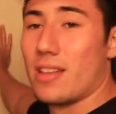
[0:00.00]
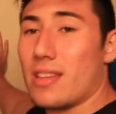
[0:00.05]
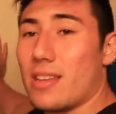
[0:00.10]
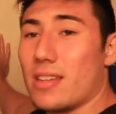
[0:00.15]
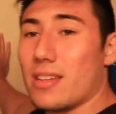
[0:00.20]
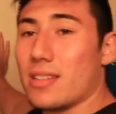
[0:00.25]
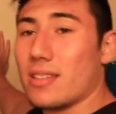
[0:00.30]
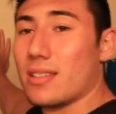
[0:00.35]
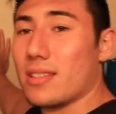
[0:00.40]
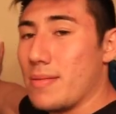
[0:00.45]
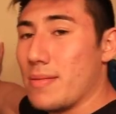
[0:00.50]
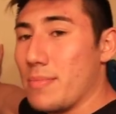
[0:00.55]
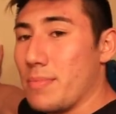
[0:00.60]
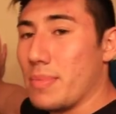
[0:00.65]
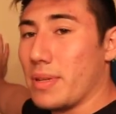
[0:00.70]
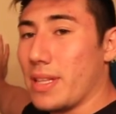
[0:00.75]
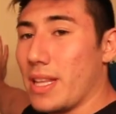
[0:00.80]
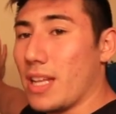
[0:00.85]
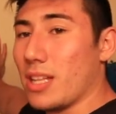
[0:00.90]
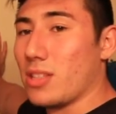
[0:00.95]
of this,
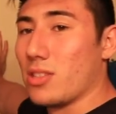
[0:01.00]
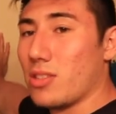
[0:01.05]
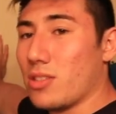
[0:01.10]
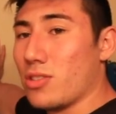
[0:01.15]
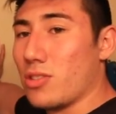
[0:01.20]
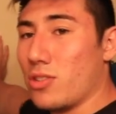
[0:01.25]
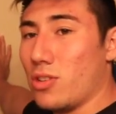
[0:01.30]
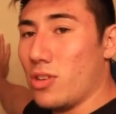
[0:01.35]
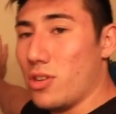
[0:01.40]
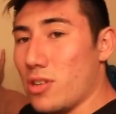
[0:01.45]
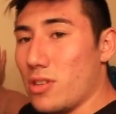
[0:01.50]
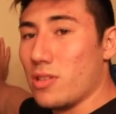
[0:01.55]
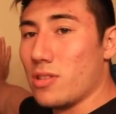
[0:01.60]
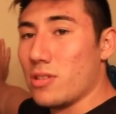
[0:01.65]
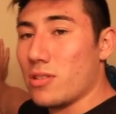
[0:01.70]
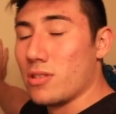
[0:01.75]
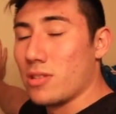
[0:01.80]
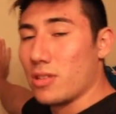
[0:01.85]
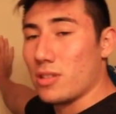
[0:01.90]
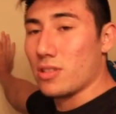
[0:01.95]
but that's good
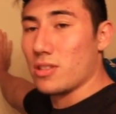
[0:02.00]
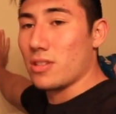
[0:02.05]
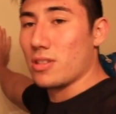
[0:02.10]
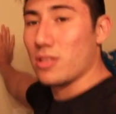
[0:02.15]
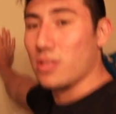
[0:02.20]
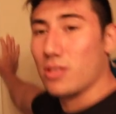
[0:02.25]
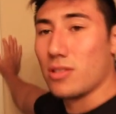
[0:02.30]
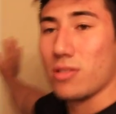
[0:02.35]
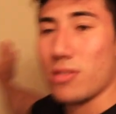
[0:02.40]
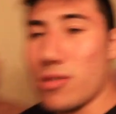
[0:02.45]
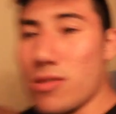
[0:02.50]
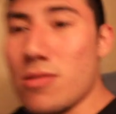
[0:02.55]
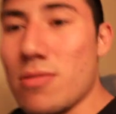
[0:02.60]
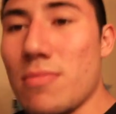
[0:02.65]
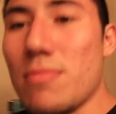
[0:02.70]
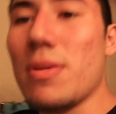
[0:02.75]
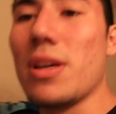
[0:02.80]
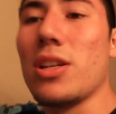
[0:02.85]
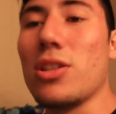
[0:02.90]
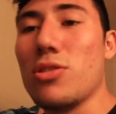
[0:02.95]
because
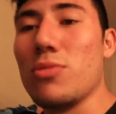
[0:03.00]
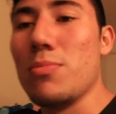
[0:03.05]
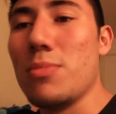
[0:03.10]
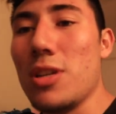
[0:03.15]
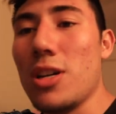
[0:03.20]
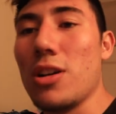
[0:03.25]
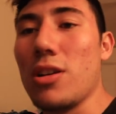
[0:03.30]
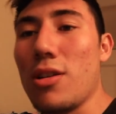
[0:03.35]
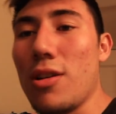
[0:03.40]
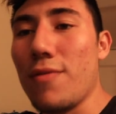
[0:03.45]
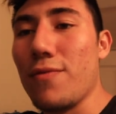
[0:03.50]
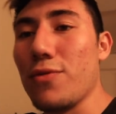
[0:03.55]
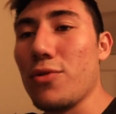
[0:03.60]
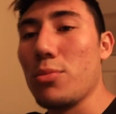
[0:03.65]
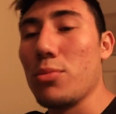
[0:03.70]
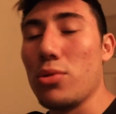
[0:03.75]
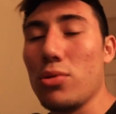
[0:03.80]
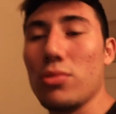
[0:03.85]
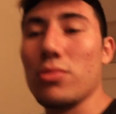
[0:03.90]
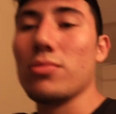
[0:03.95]
it makes me
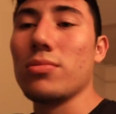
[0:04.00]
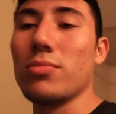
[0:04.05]
uncomfortable,